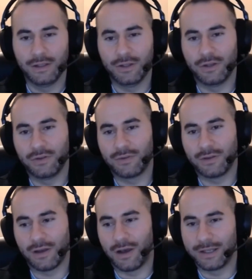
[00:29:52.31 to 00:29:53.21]
it's
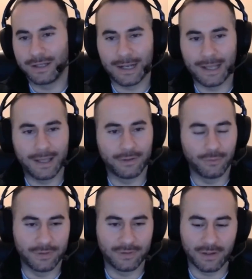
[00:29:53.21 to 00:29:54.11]
ironclad and
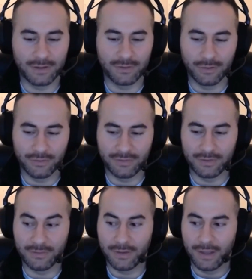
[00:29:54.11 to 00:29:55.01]
all this kind of
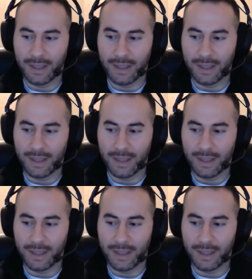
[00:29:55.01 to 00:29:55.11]
nonsense.